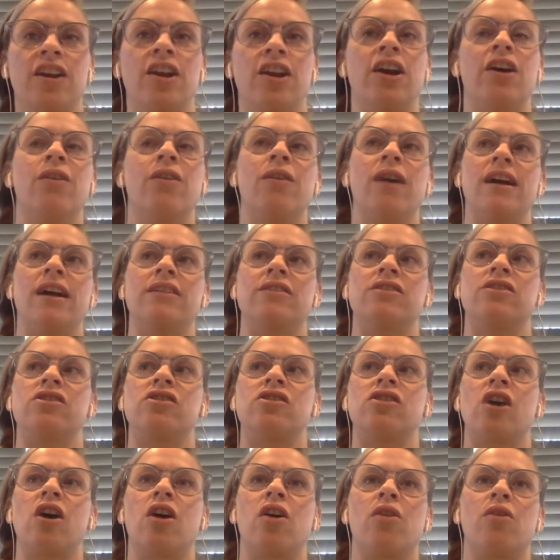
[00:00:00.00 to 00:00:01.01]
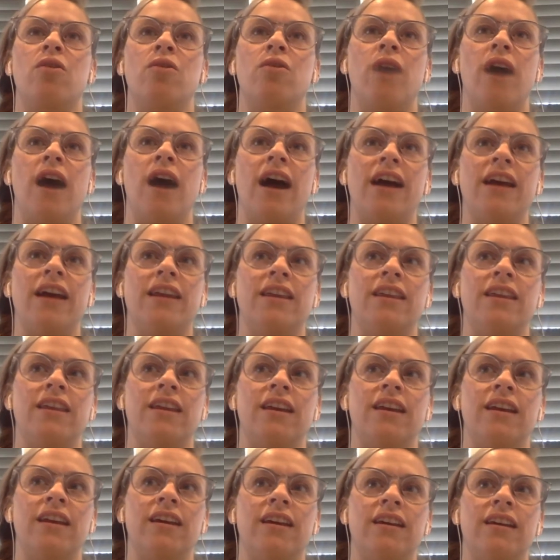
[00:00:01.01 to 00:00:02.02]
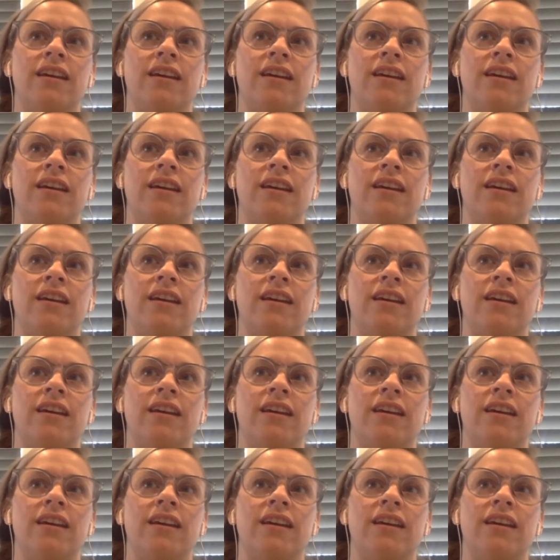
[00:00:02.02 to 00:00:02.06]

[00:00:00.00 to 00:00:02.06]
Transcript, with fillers: know, and so I think